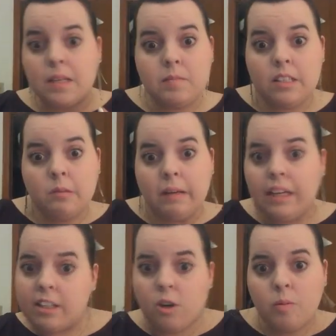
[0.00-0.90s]
I'm tempted to
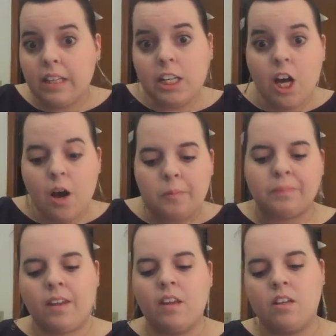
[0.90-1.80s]
wait. I don't really
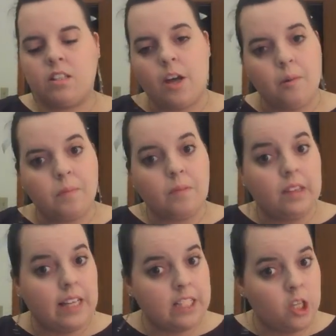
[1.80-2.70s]
know. So
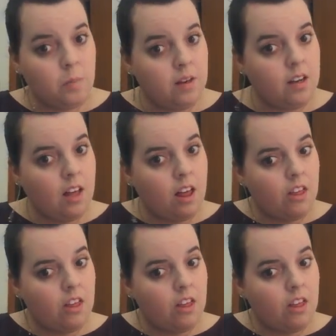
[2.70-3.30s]
let's open